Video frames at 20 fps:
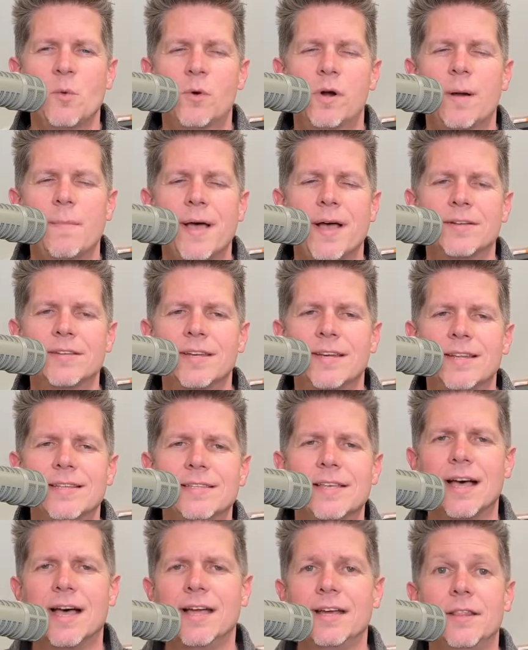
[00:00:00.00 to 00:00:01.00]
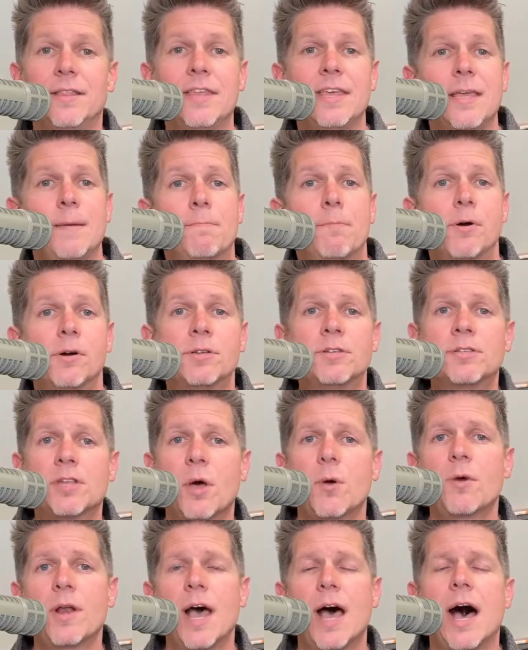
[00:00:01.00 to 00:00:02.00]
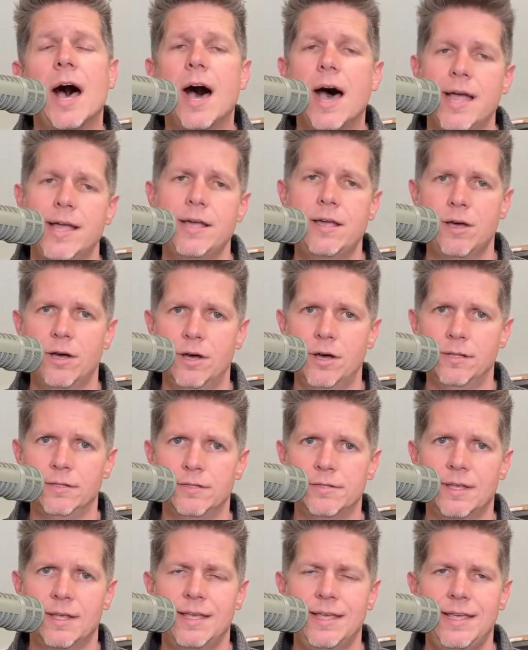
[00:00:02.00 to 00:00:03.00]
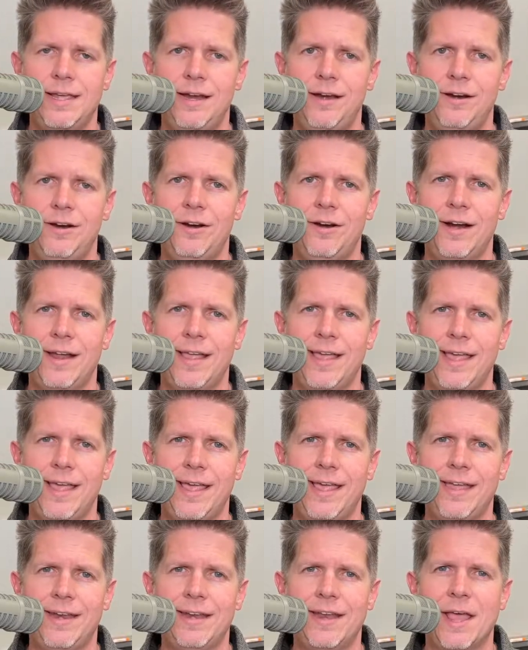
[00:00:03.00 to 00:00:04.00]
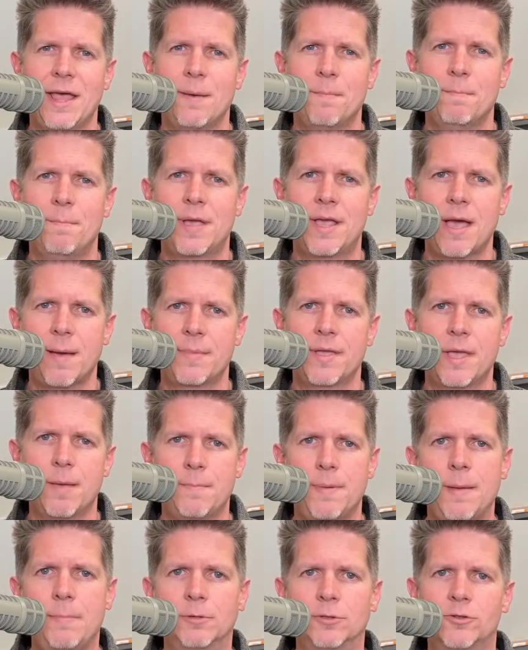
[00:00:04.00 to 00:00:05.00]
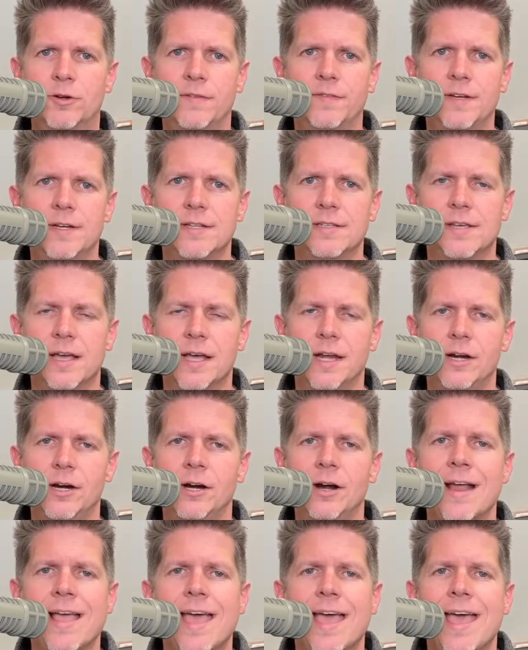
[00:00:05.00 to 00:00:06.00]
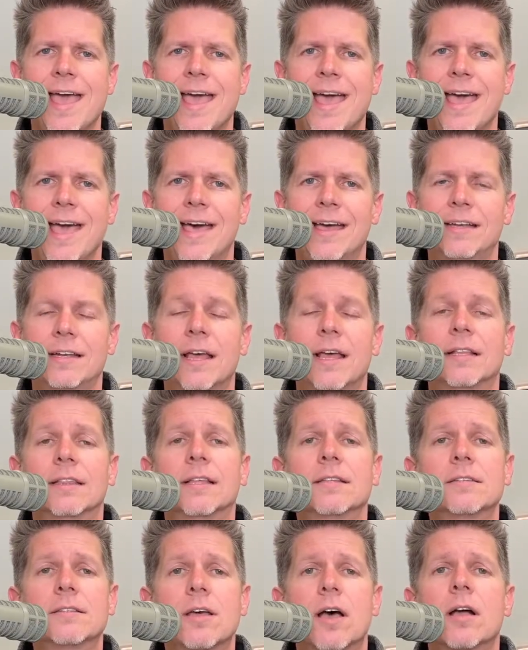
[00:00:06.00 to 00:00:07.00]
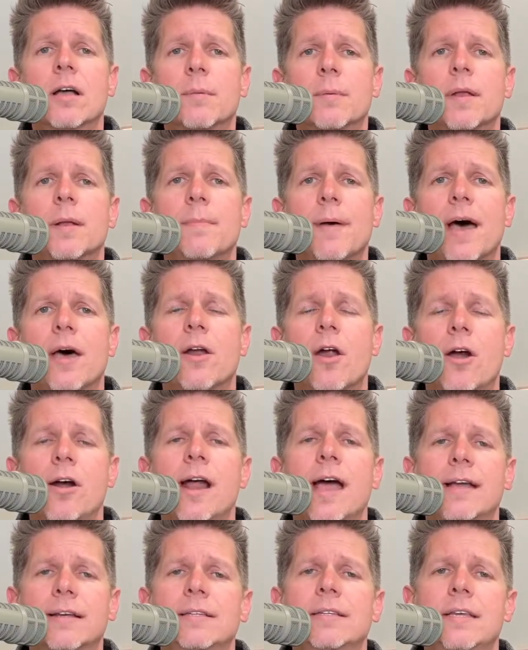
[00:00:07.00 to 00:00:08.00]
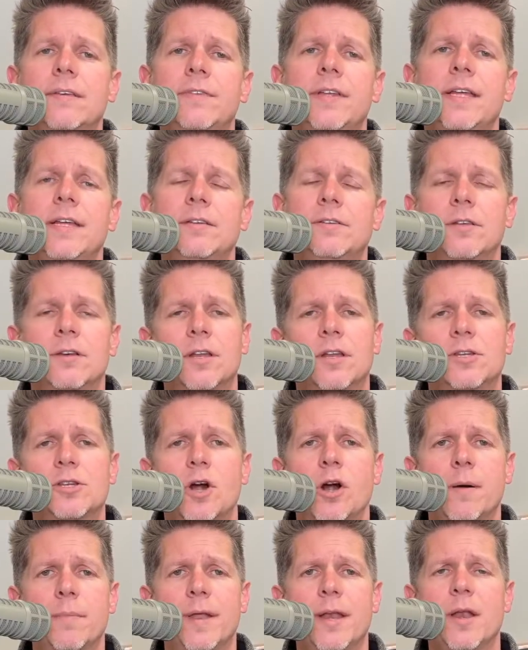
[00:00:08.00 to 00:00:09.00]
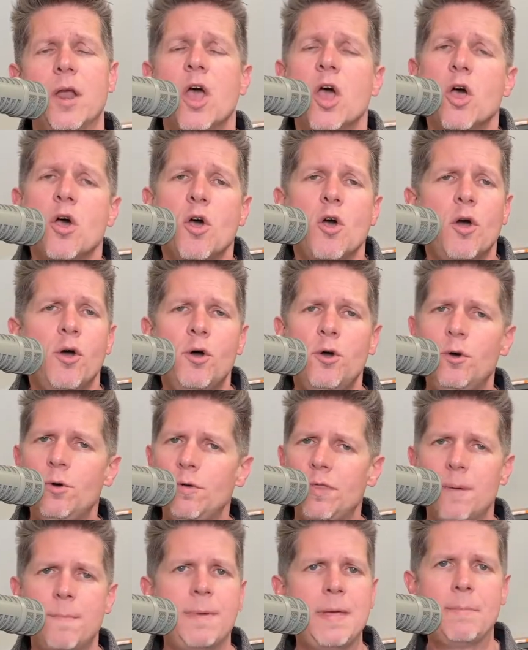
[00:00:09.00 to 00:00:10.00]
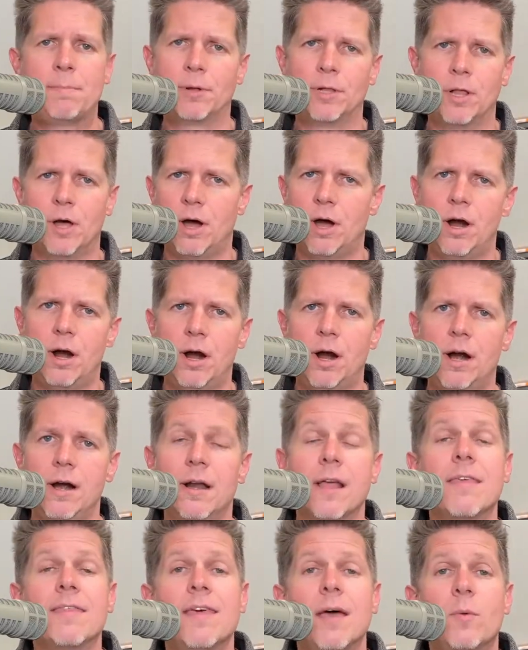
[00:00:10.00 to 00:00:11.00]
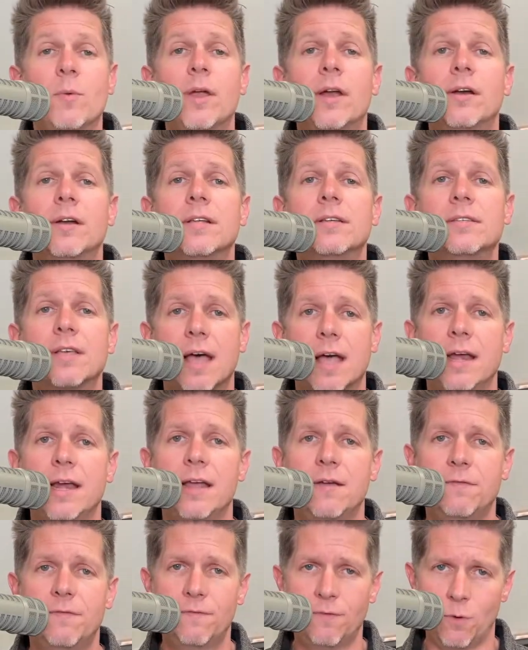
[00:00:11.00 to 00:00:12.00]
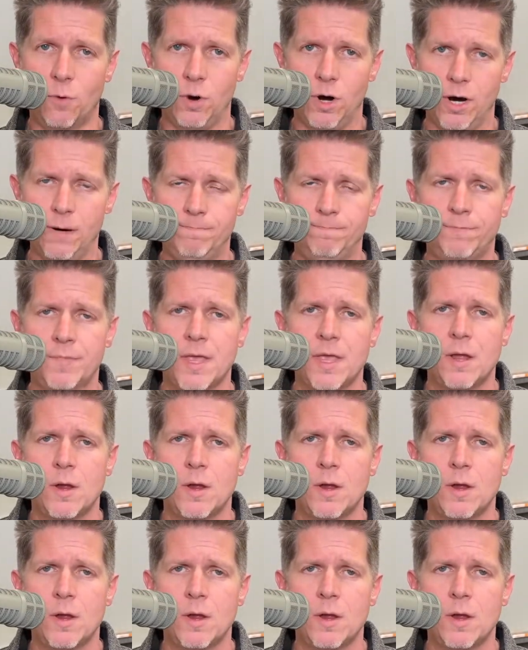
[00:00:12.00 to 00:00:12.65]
We're about to design the persona icons here in Becoming a People-Driven Designer. And let's talk a bit about our activity to determine who the people are that we are designing for.